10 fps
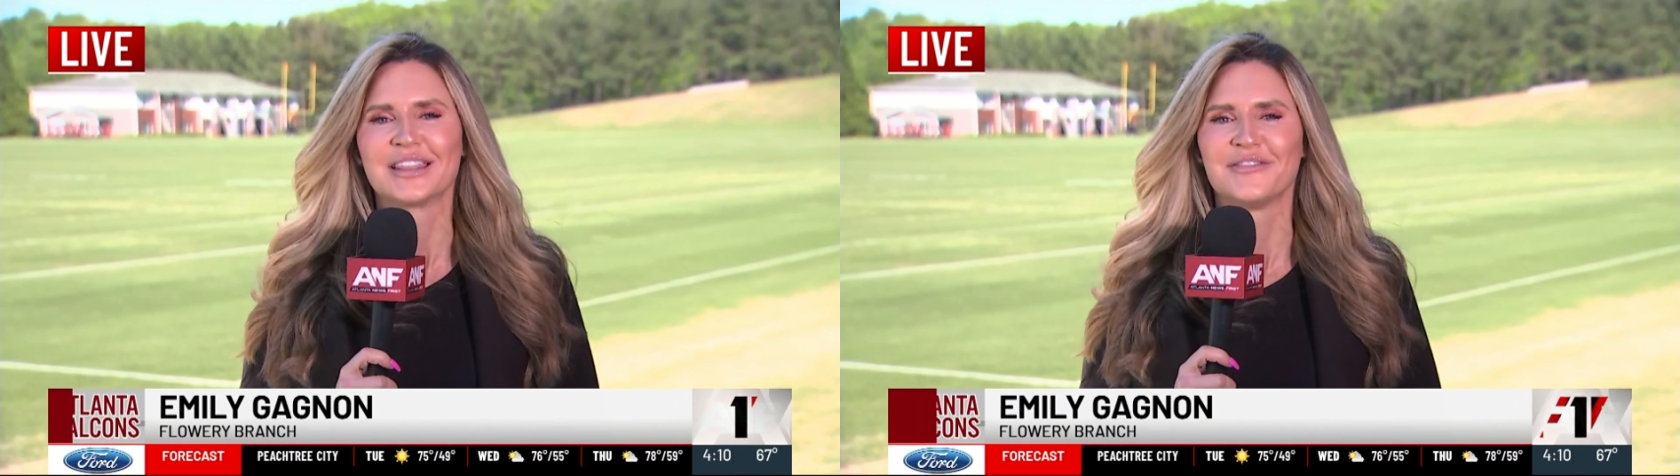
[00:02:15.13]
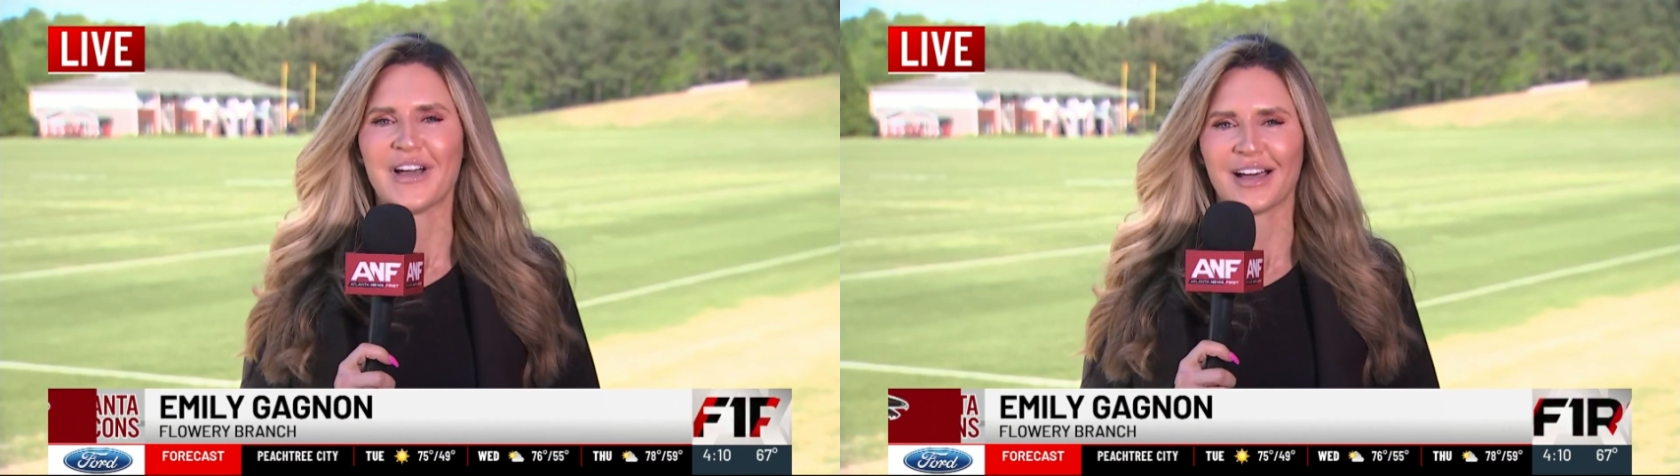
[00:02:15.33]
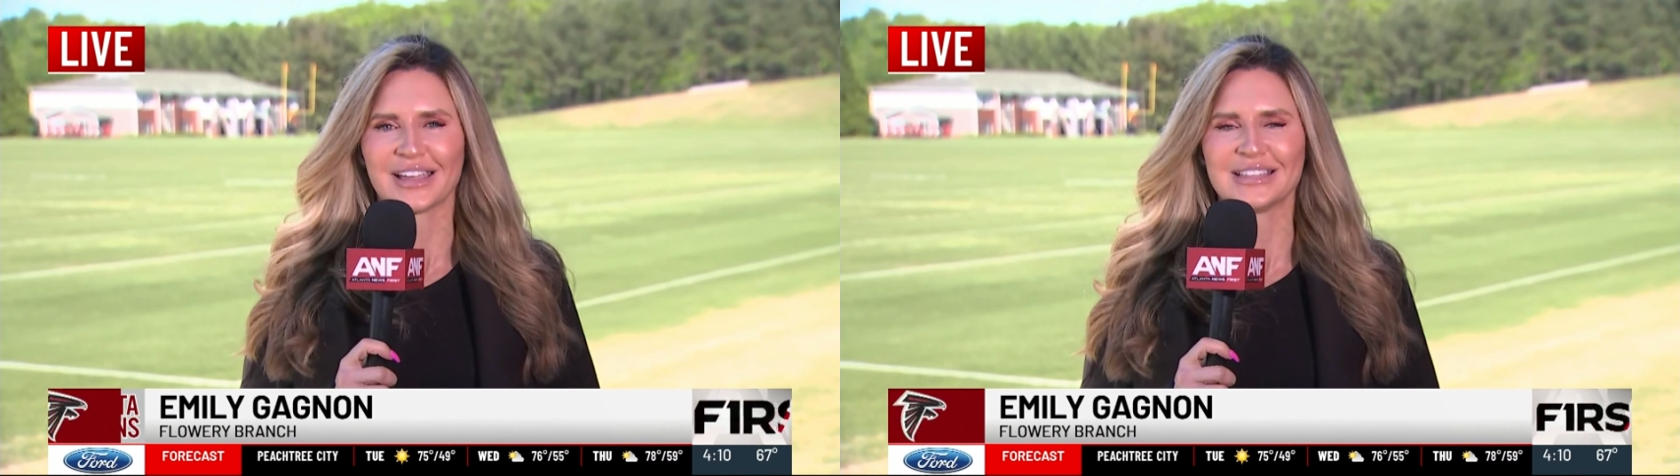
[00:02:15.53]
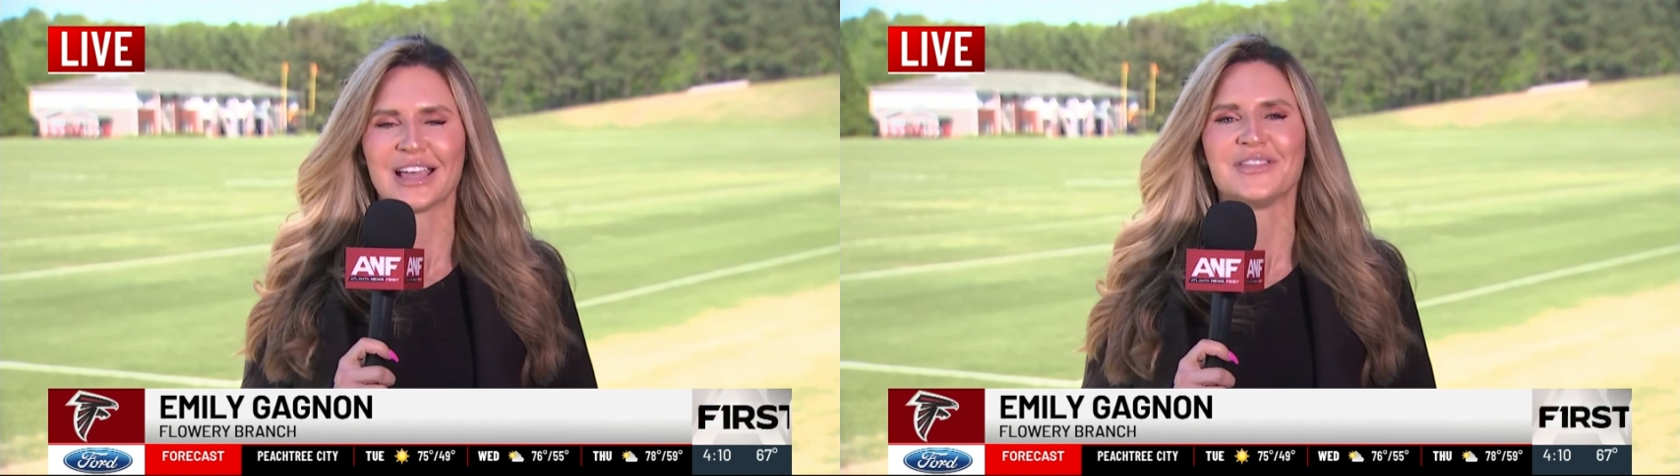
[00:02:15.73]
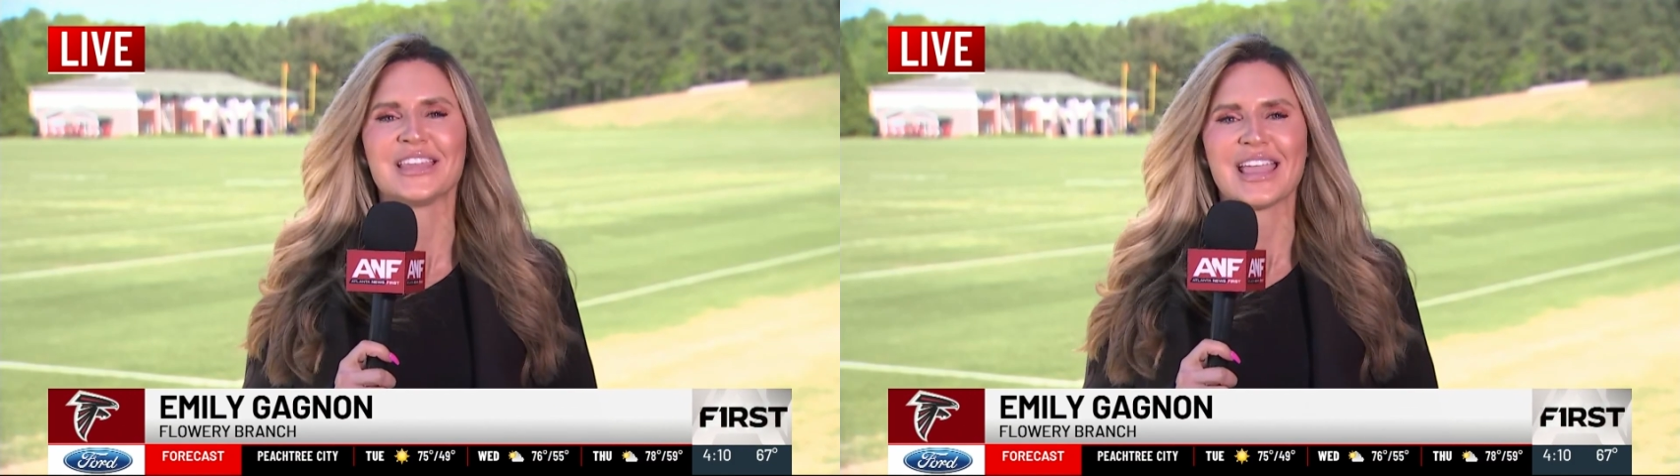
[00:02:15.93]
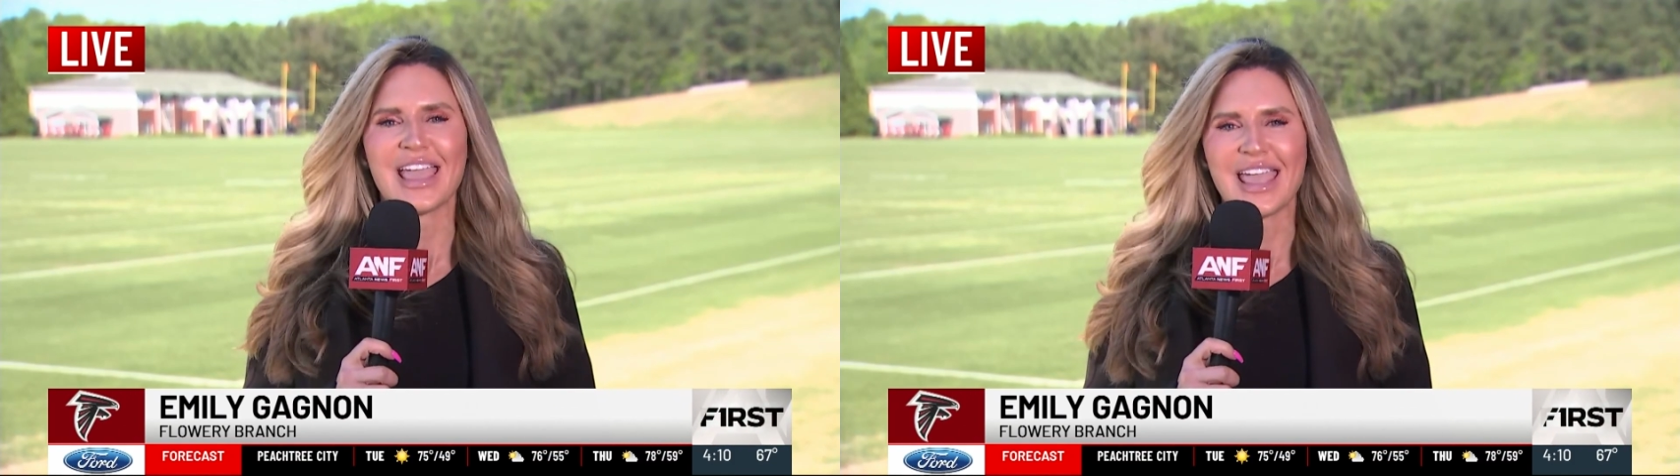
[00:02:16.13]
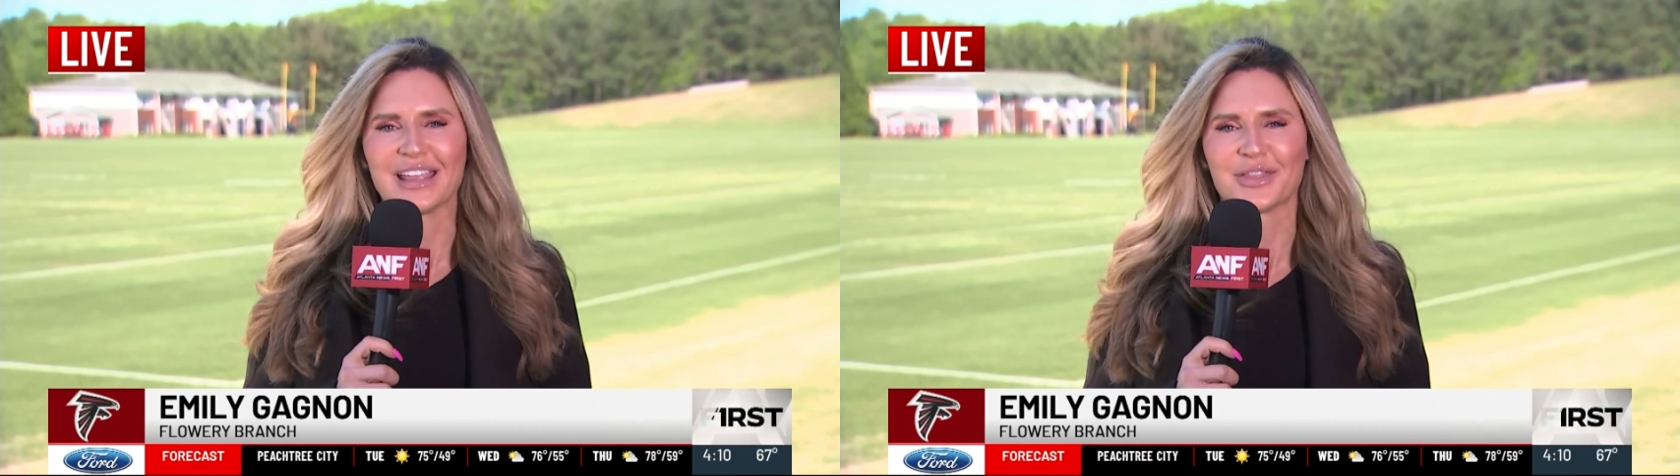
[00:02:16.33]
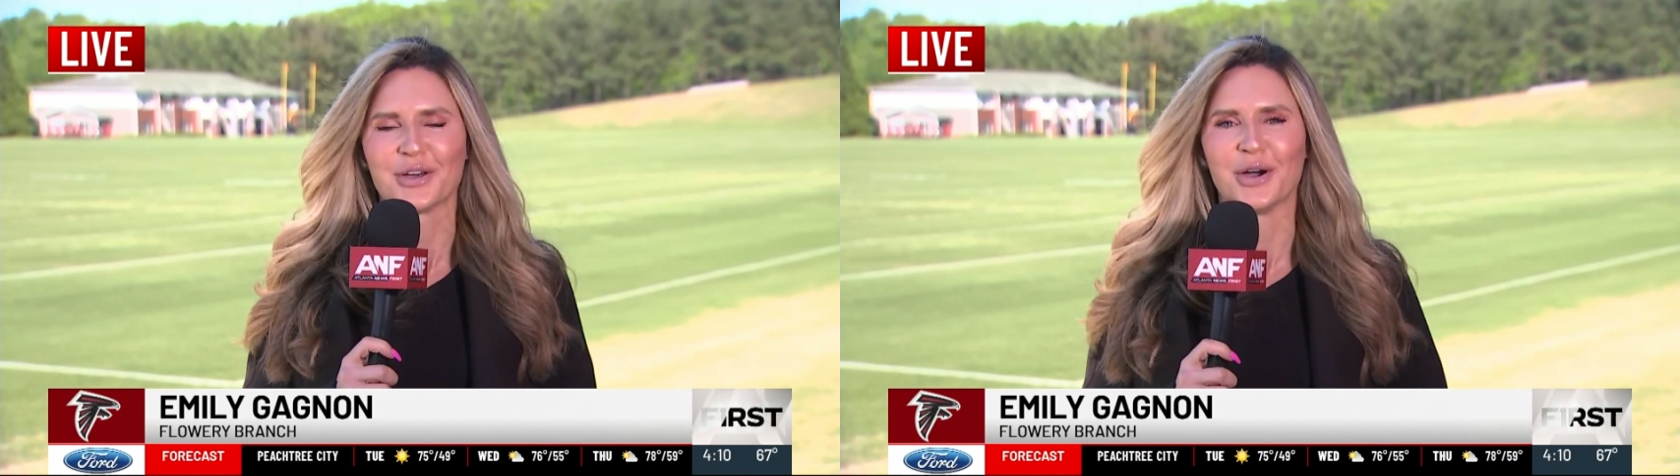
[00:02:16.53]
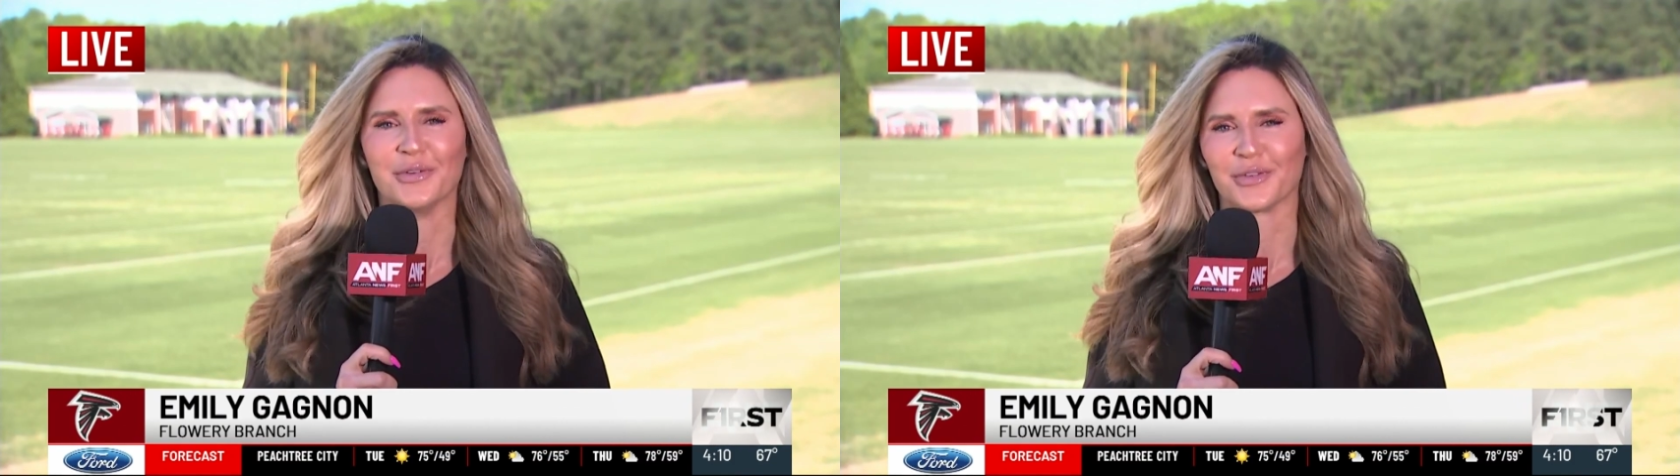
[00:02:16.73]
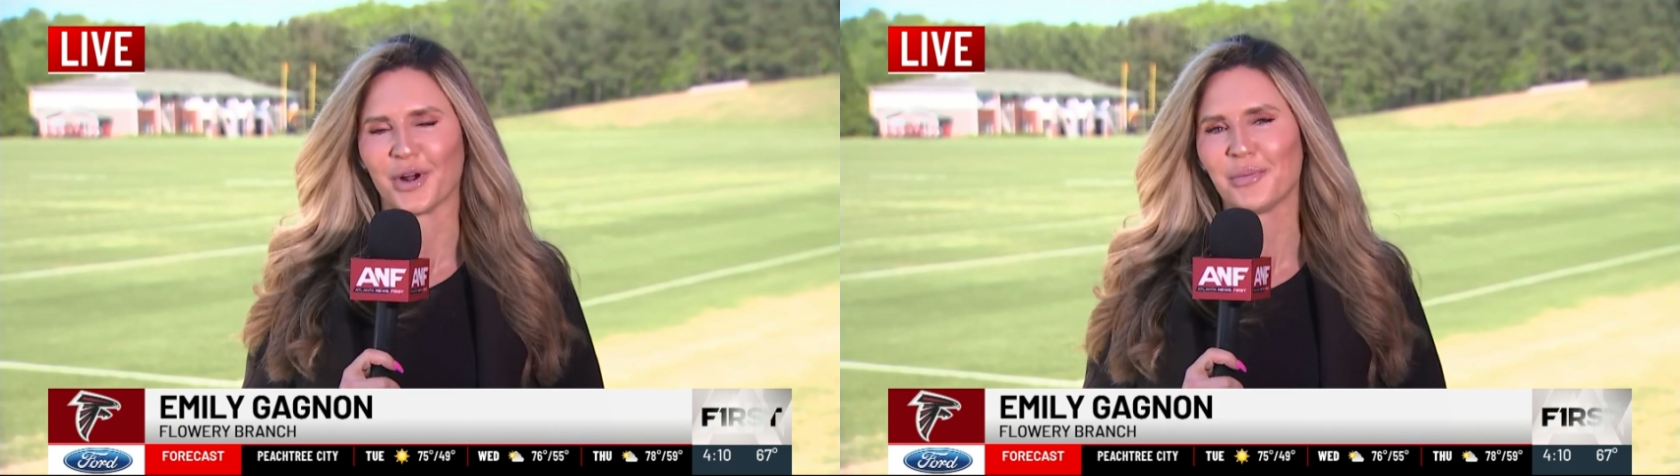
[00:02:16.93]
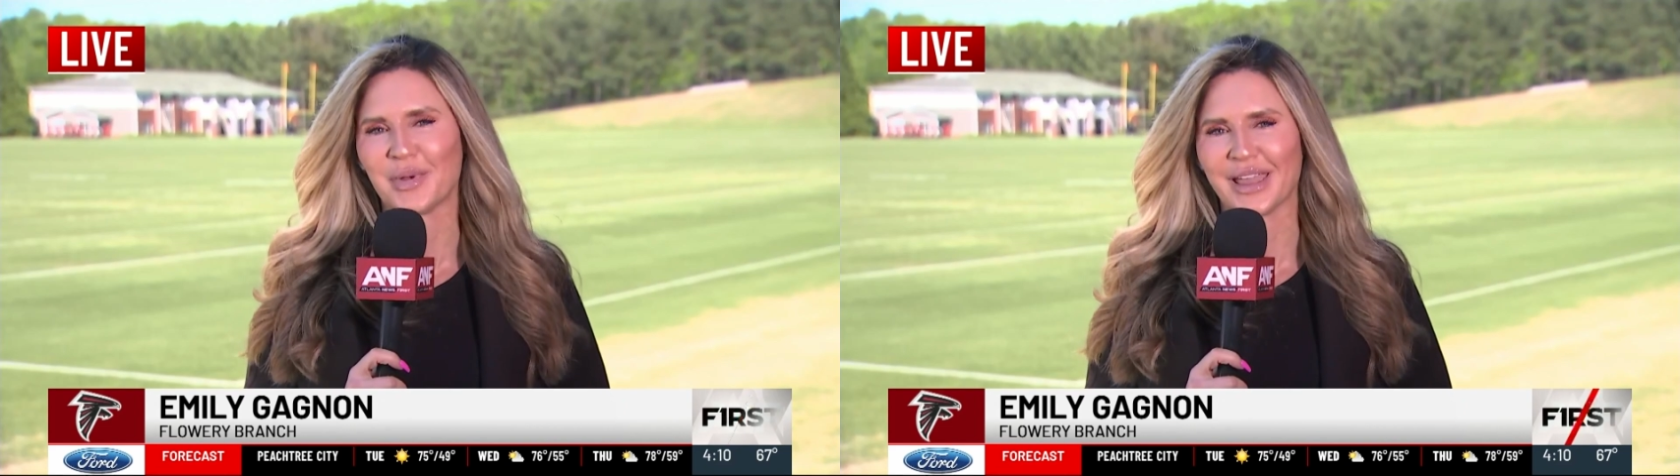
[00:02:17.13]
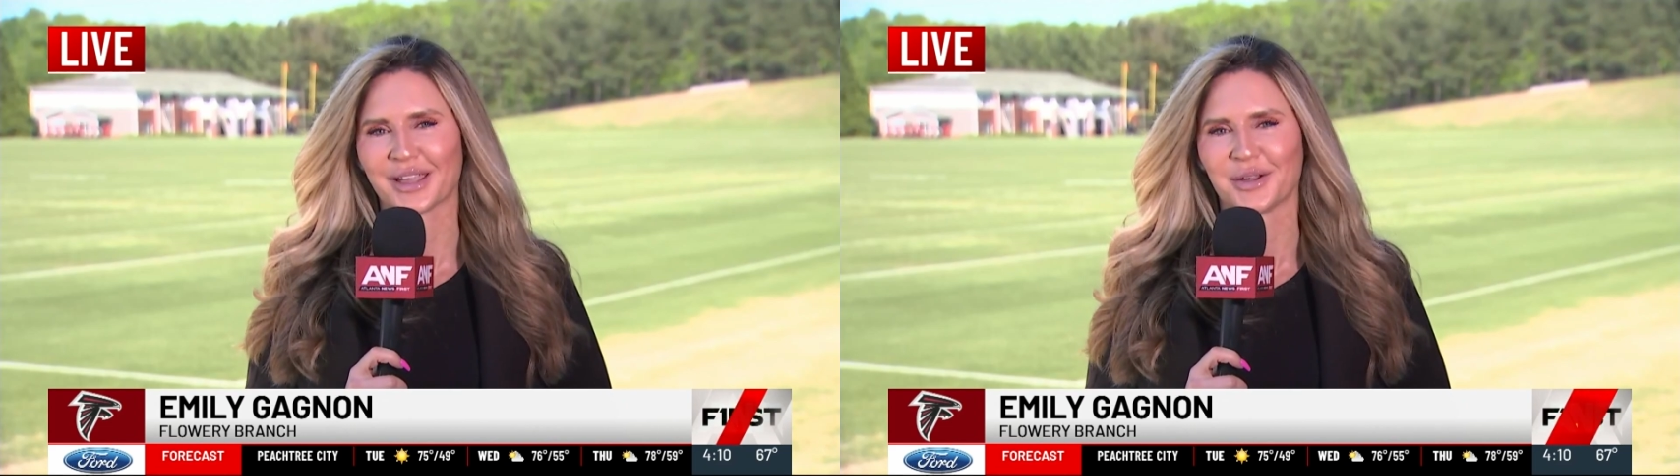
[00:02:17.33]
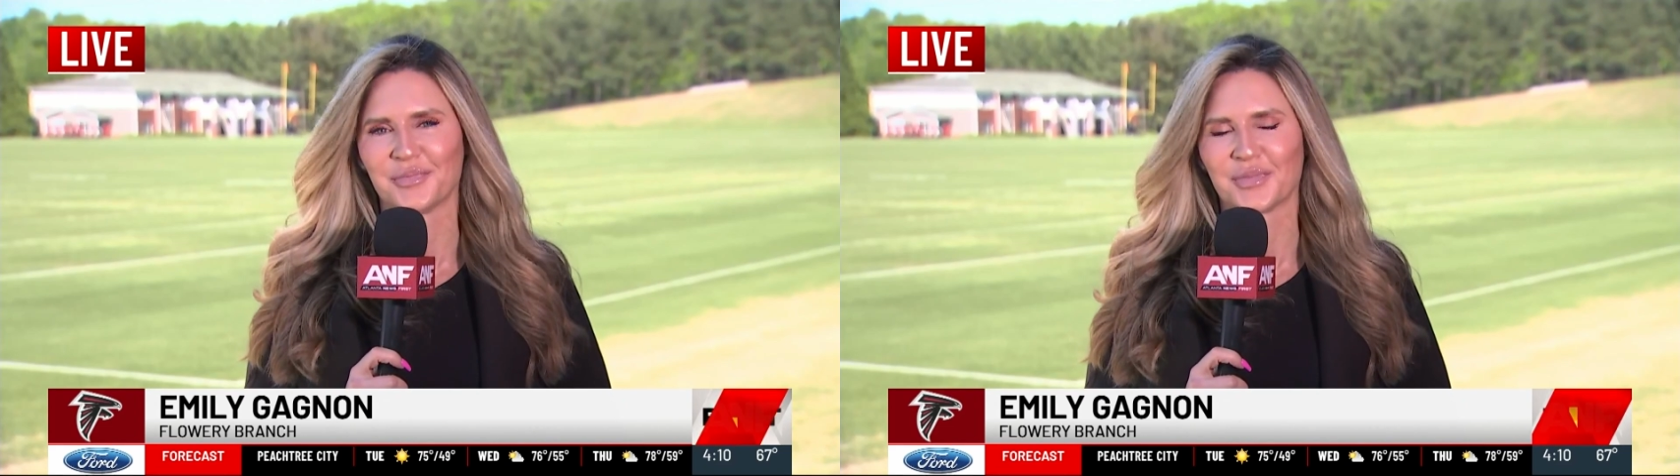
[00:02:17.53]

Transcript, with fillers: The Falcons have the eighth overall pick.